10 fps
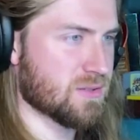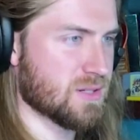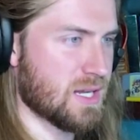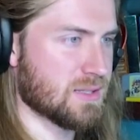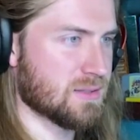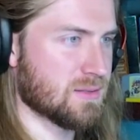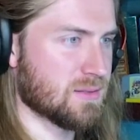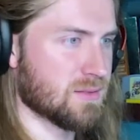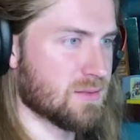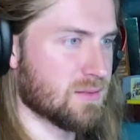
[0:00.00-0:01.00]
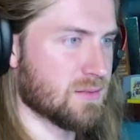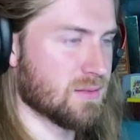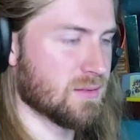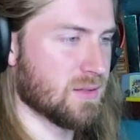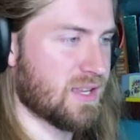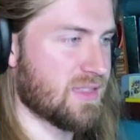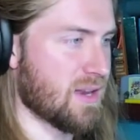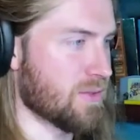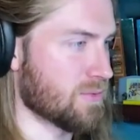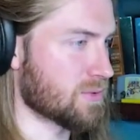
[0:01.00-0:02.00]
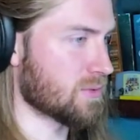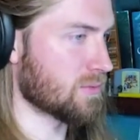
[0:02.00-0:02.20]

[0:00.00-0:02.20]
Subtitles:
not like the others.